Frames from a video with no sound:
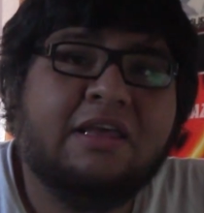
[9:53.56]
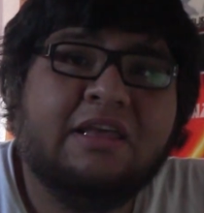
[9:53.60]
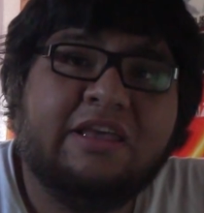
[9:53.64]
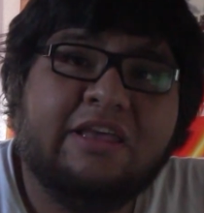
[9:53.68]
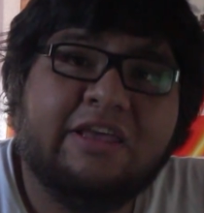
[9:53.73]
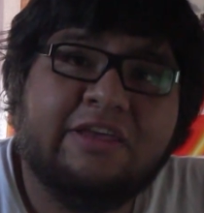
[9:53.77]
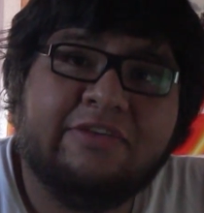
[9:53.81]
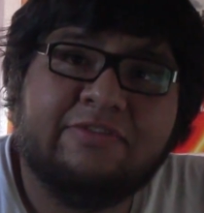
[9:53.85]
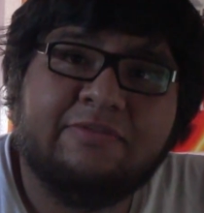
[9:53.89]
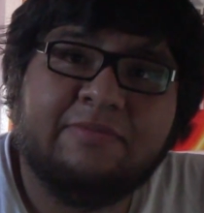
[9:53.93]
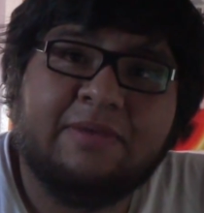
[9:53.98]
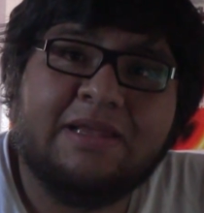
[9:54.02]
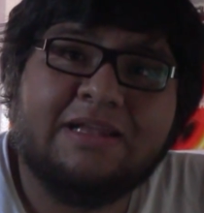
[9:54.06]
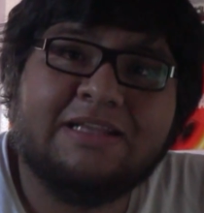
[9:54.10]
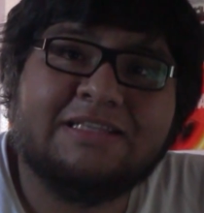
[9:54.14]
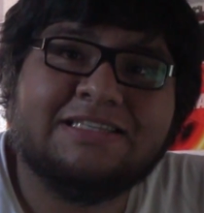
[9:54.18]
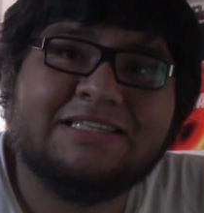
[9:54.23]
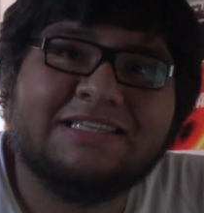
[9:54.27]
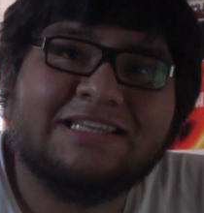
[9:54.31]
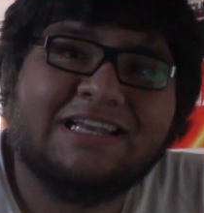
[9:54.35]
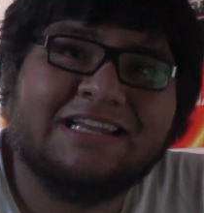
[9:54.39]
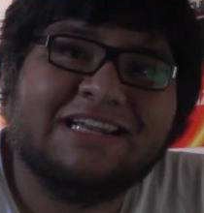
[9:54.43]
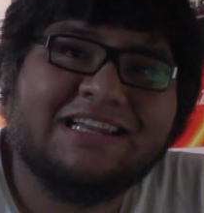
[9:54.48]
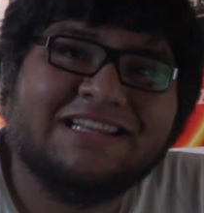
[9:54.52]
If you made it
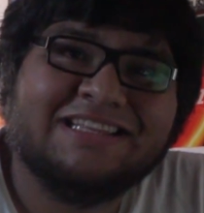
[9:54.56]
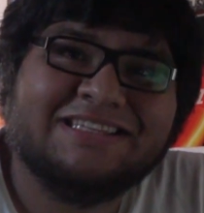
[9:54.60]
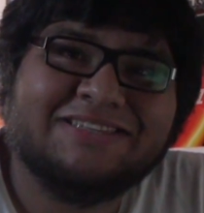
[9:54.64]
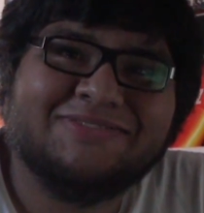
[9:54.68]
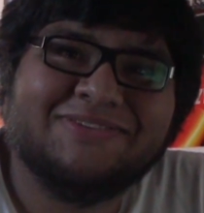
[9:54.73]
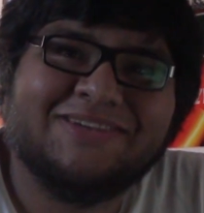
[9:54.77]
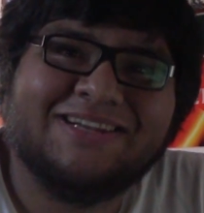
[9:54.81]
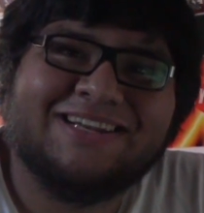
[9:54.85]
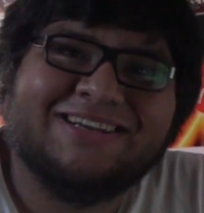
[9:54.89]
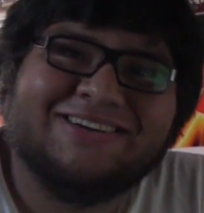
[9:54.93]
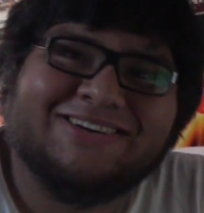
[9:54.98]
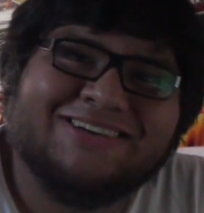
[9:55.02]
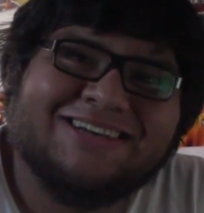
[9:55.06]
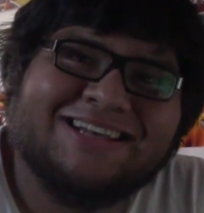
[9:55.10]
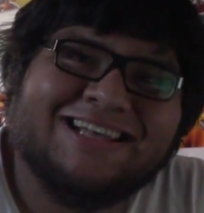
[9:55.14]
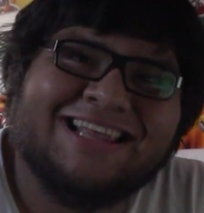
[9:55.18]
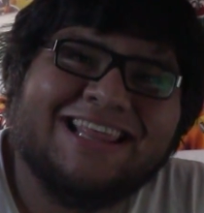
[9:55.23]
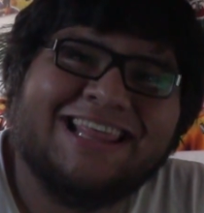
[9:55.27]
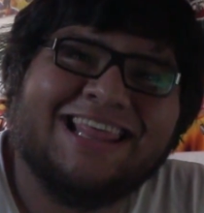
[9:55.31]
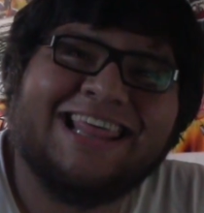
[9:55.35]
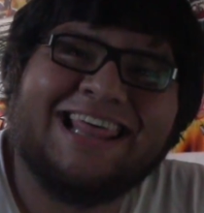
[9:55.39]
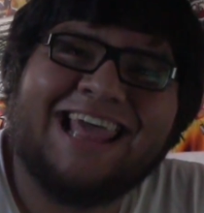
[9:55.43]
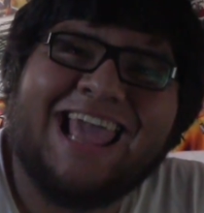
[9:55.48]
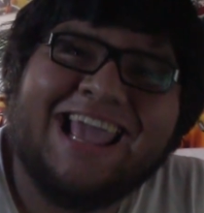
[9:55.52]
to the end of this video,
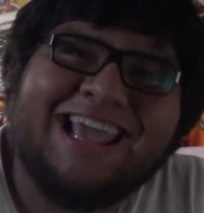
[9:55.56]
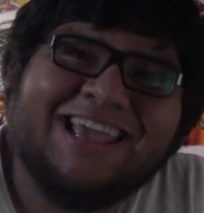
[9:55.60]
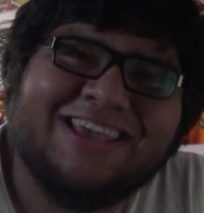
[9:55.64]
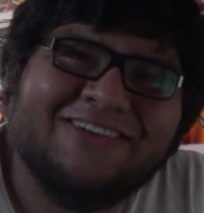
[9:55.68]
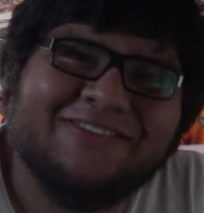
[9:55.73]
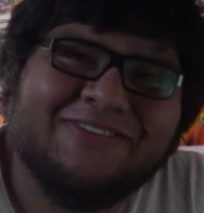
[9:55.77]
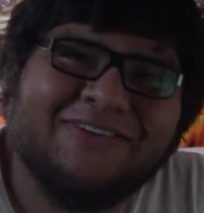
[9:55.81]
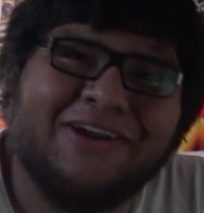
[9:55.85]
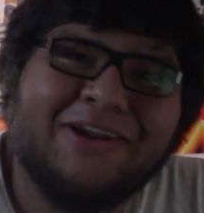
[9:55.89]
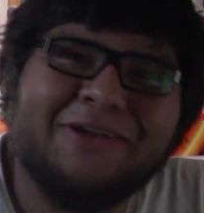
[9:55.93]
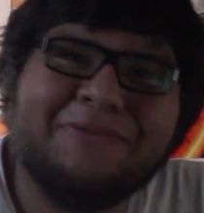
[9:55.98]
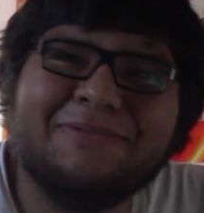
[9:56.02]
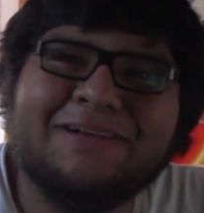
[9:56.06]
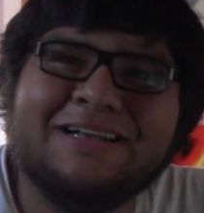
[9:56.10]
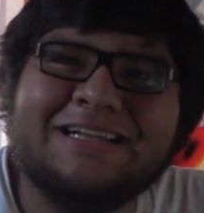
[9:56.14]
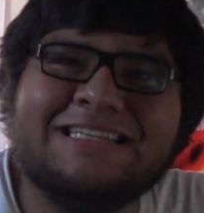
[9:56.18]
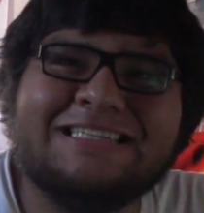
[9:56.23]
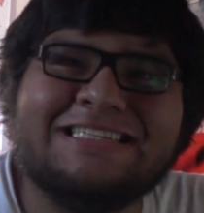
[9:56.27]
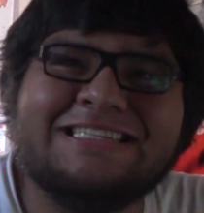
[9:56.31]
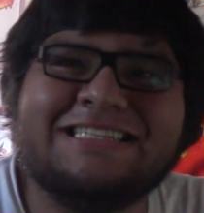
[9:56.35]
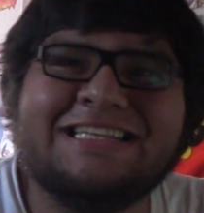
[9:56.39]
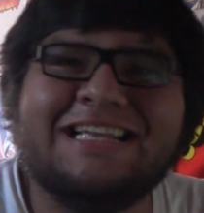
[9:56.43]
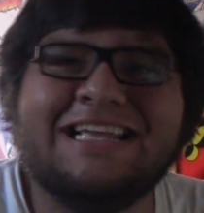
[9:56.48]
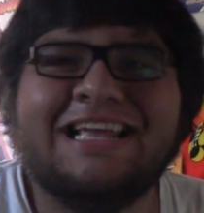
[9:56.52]
thank you very
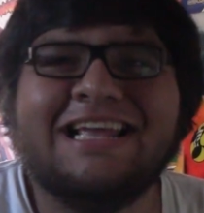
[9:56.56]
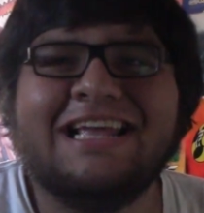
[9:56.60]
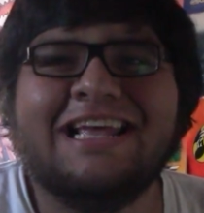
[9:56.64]
much.